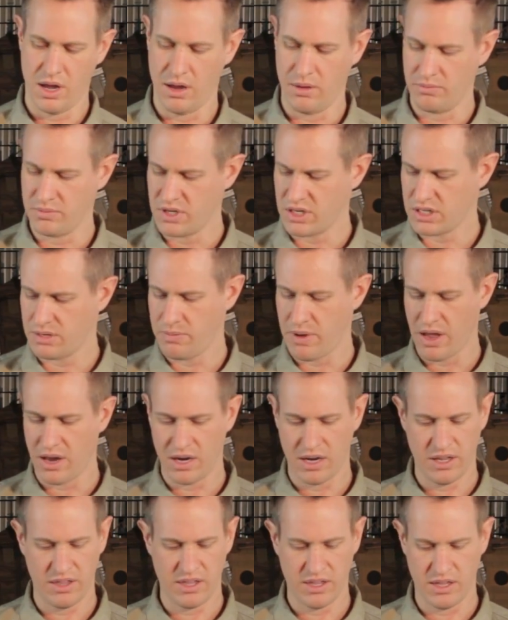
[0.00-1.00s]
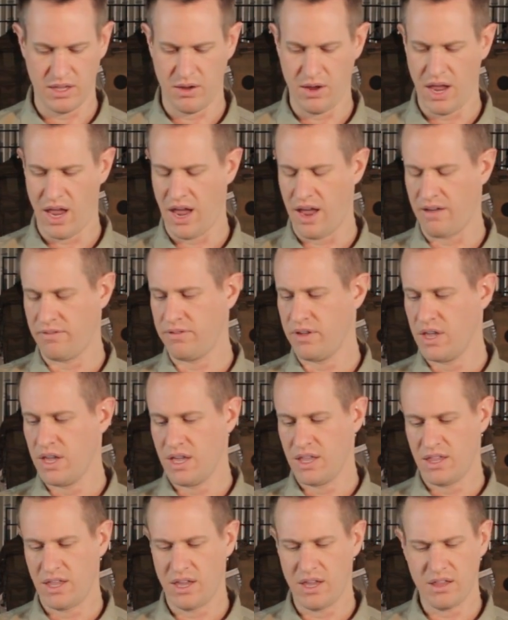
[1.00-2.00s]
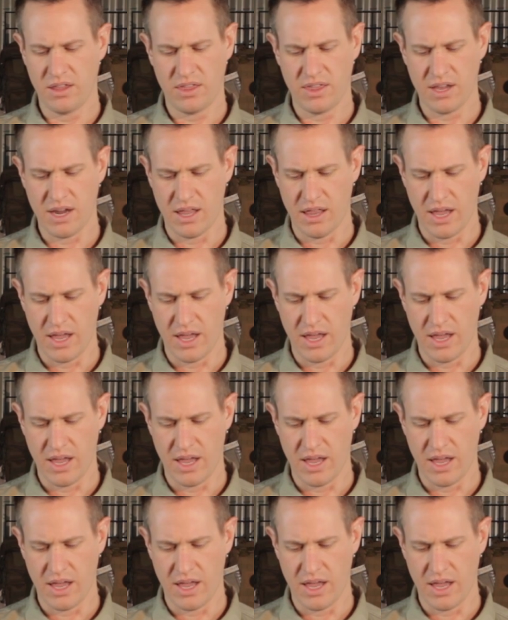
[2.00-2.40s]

just about anything that you have. The other thing